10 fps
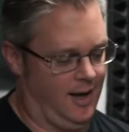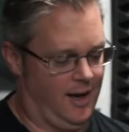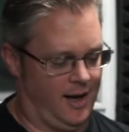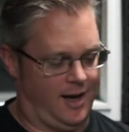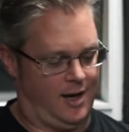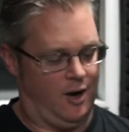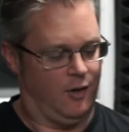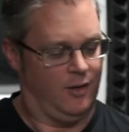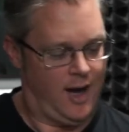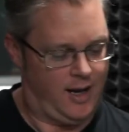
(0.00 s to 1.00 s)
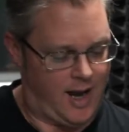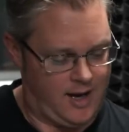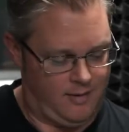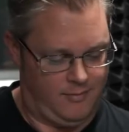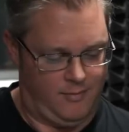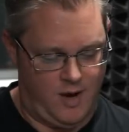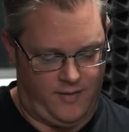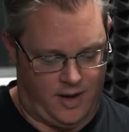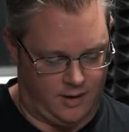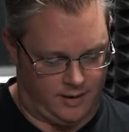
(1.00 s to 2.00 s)
Uh, cool. Okay,
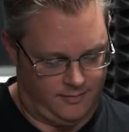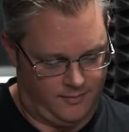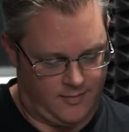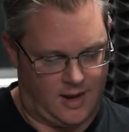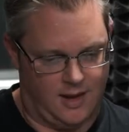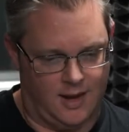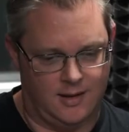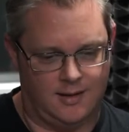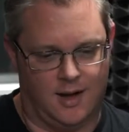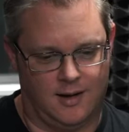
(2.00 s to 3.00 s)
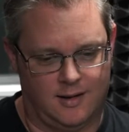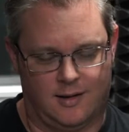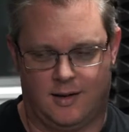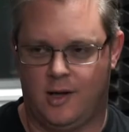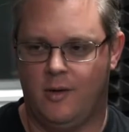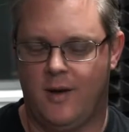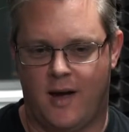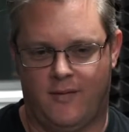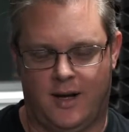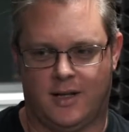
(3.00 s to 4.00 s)
moving on. Do we
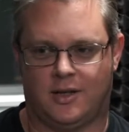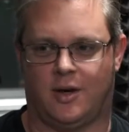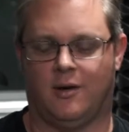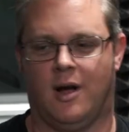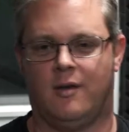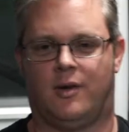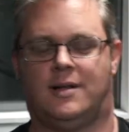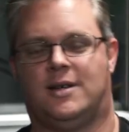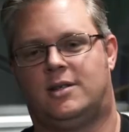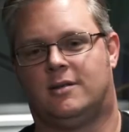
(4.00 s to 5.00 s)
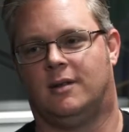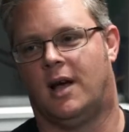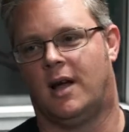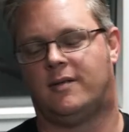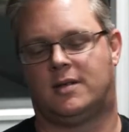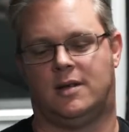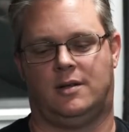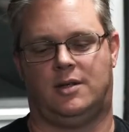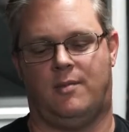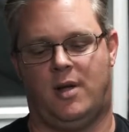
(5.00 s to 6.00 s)
have any control over our digital lives? So,
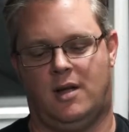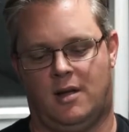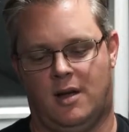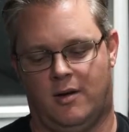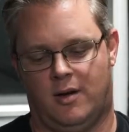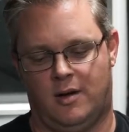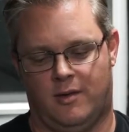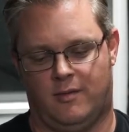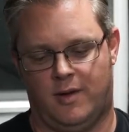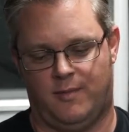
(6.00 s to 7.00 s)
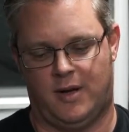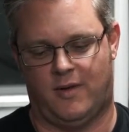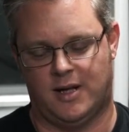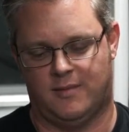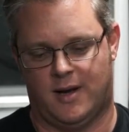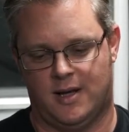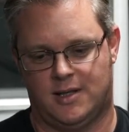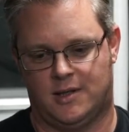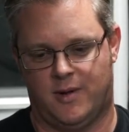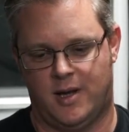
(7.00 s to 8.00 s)
Jamie, you, you you've been writing about this
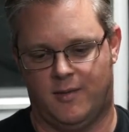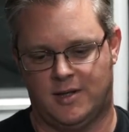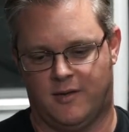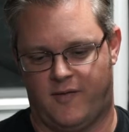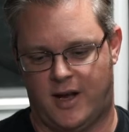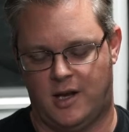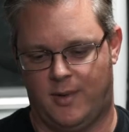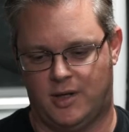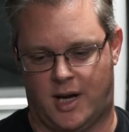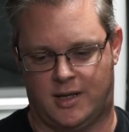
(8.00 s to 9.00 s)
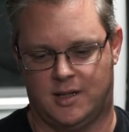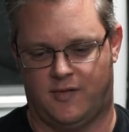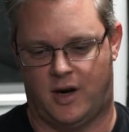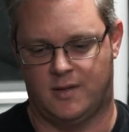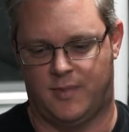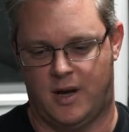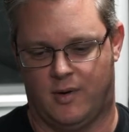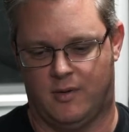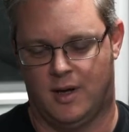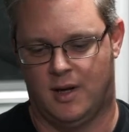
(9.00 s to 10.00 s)
this week. You went to an event. You've been chatting to various
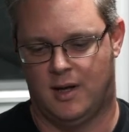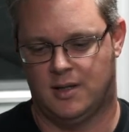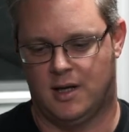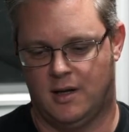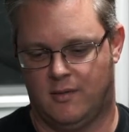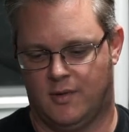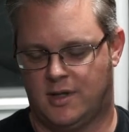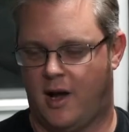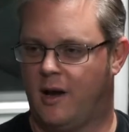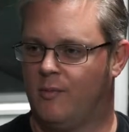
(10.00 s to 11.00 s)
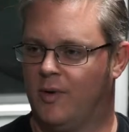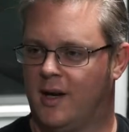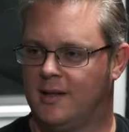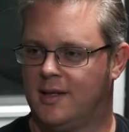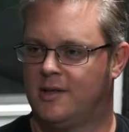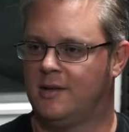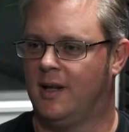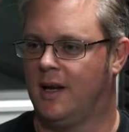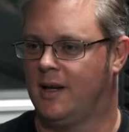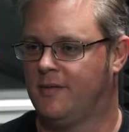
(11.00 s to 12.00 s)
people. So, what's going on with our digital
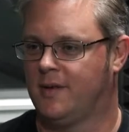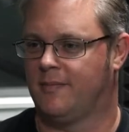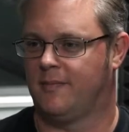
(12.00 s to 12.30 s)
lives?